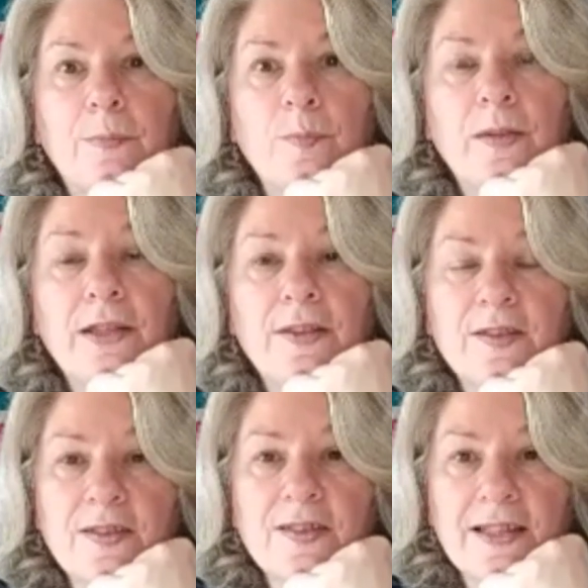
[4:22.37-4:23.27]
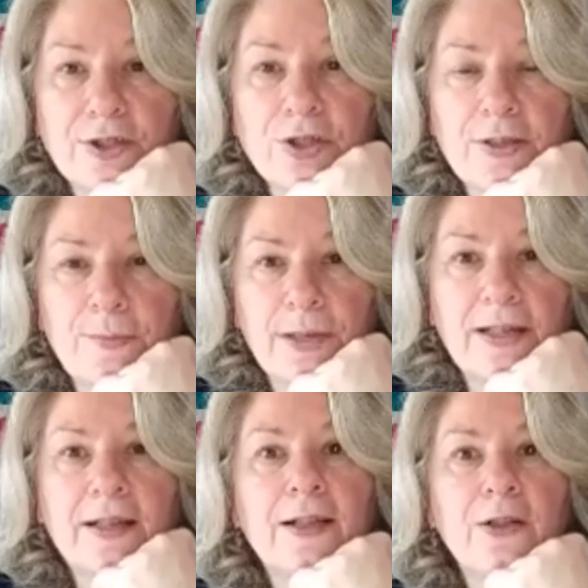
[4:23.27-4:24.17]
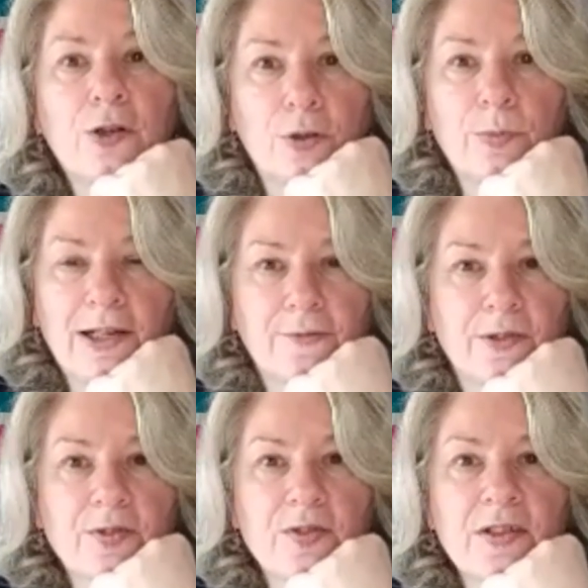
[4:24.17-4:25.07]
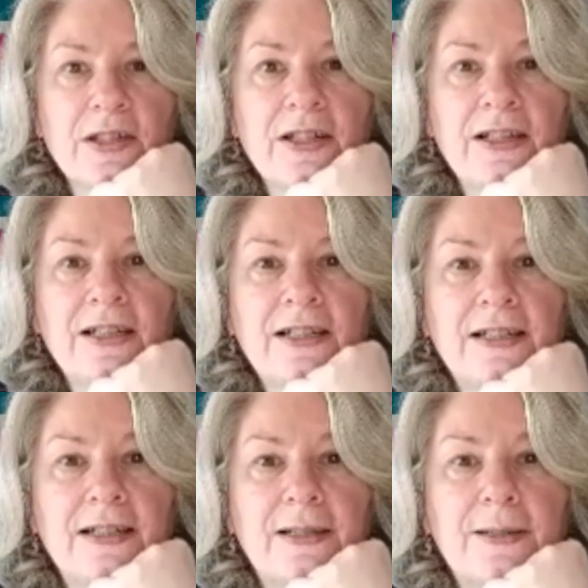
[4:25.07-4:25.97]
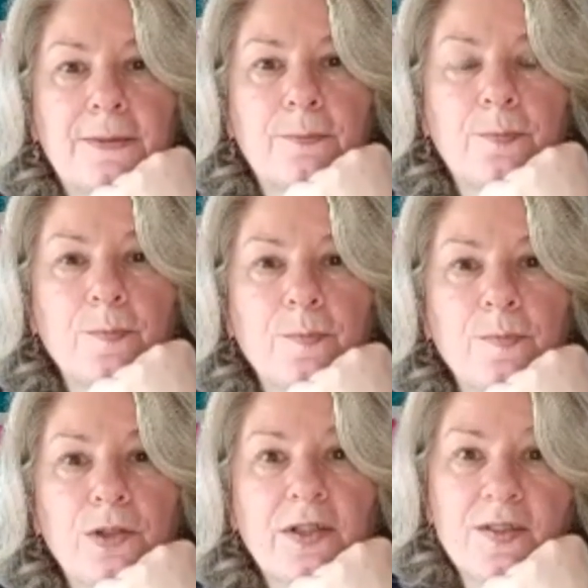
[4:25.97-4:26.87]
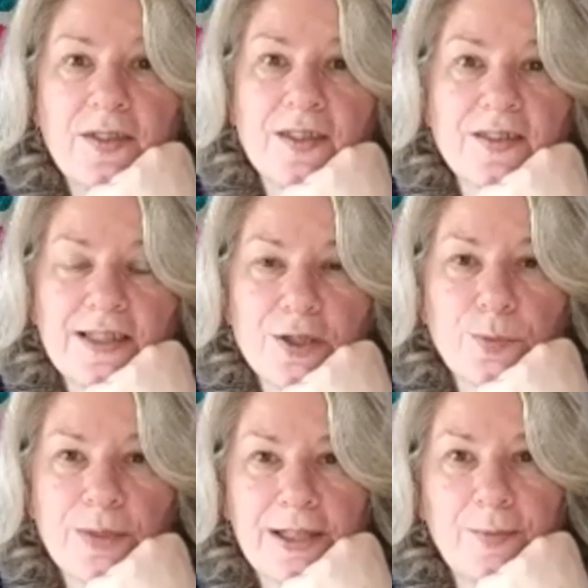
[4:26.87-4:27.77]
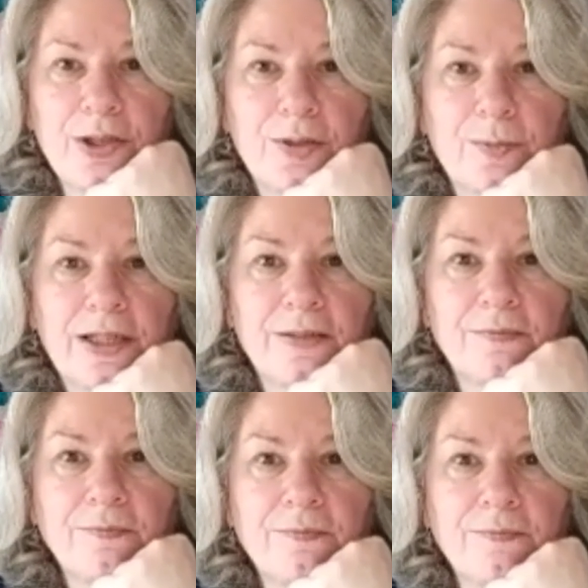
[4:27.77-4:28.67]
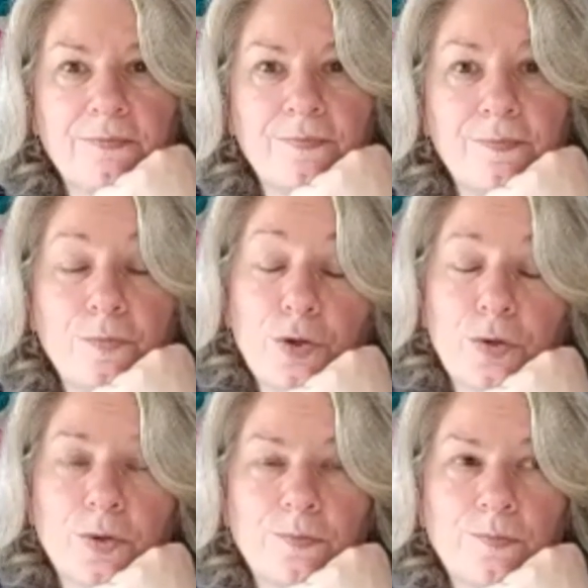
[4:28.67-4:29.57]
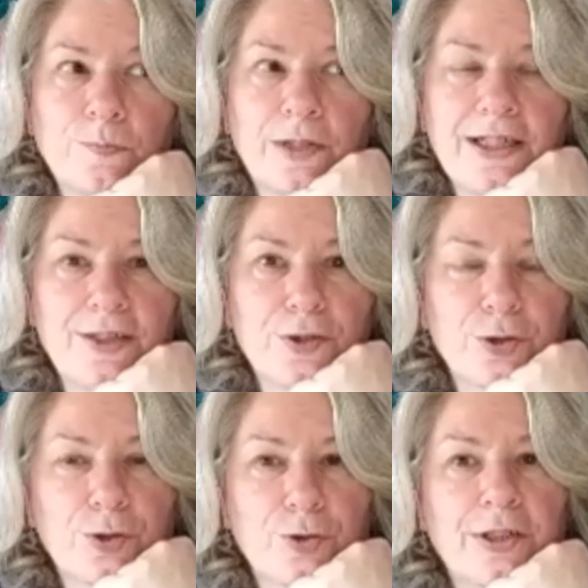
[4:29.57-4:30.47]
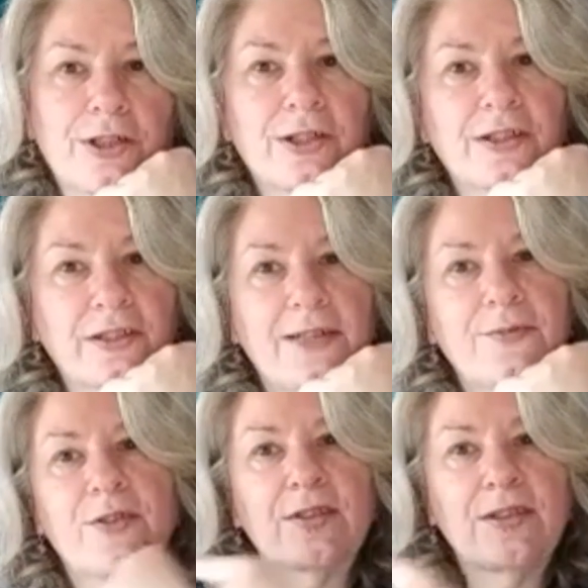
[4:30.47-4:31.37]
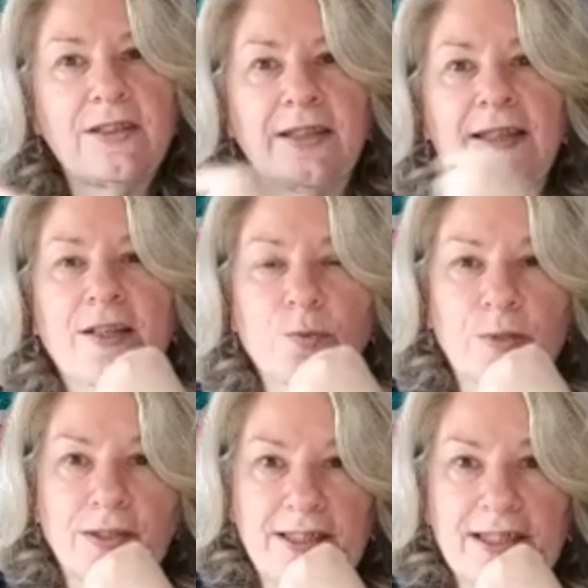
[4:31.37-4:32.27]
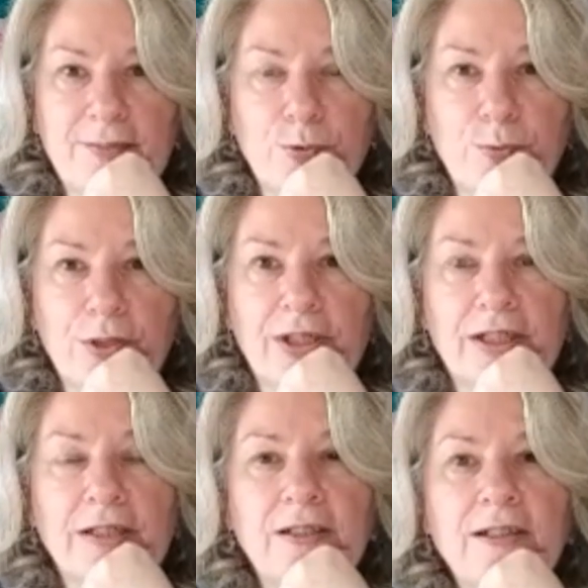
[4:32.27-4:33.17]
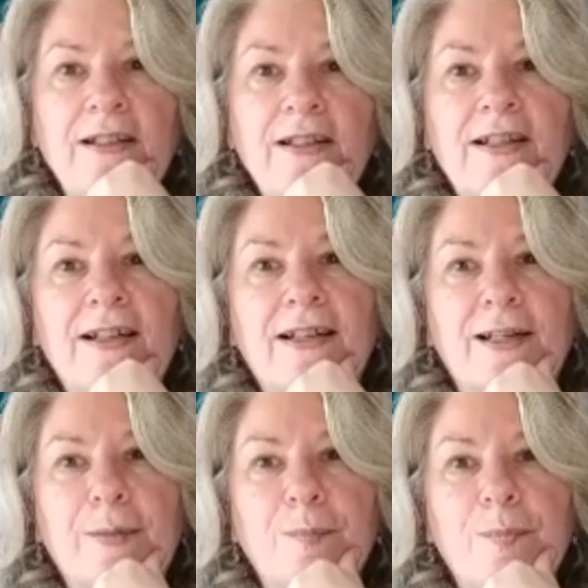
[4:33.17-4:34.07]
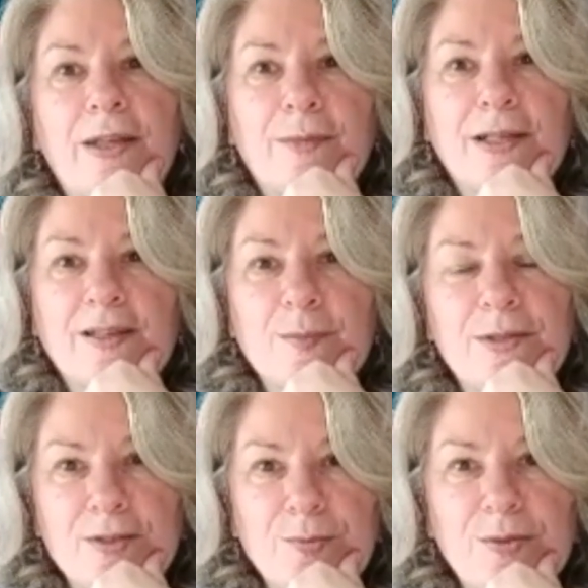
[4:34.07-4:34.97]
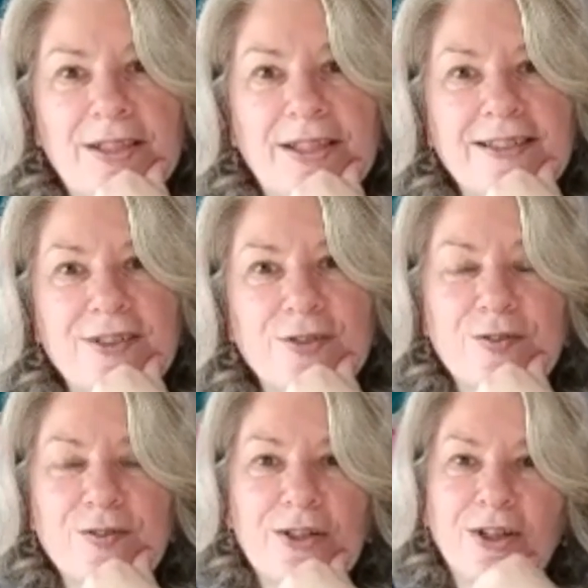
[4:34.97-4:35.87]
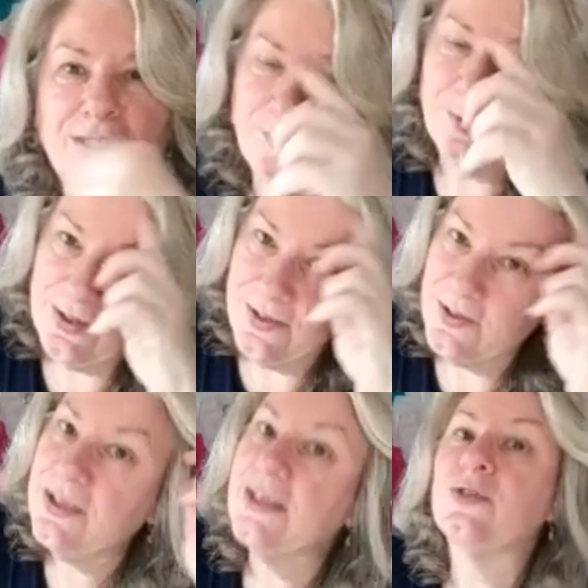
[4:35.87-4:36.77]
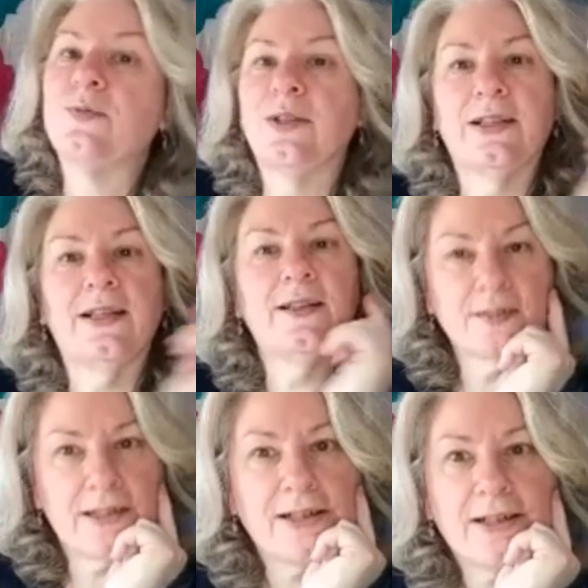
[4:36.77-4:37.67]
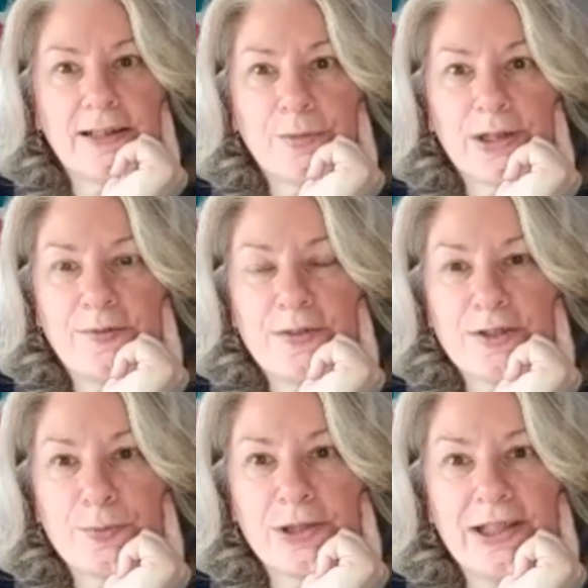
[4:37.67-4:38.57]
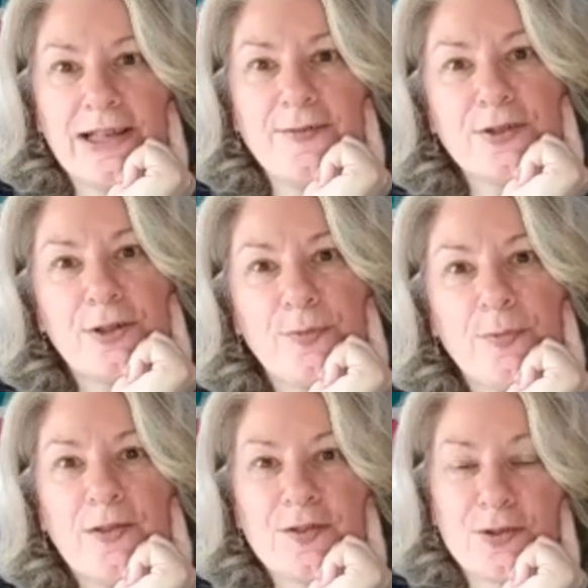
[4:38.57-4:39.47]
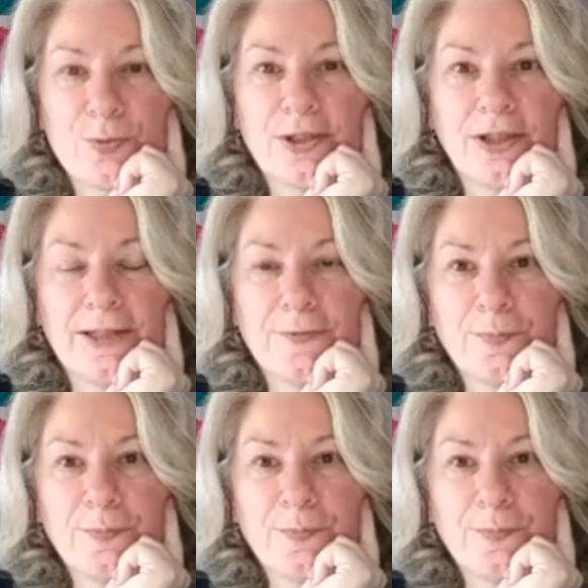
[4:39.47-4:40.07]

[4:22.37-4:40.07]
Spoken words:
This is actually my home office. You can see the stash behind me on your right-hand shoulder, and on the left is the next quilt I have to work on. And my husband doesn't realize, just hauled up the stairs and doesn't realize that I'm on a Facebook Live, so this is real life.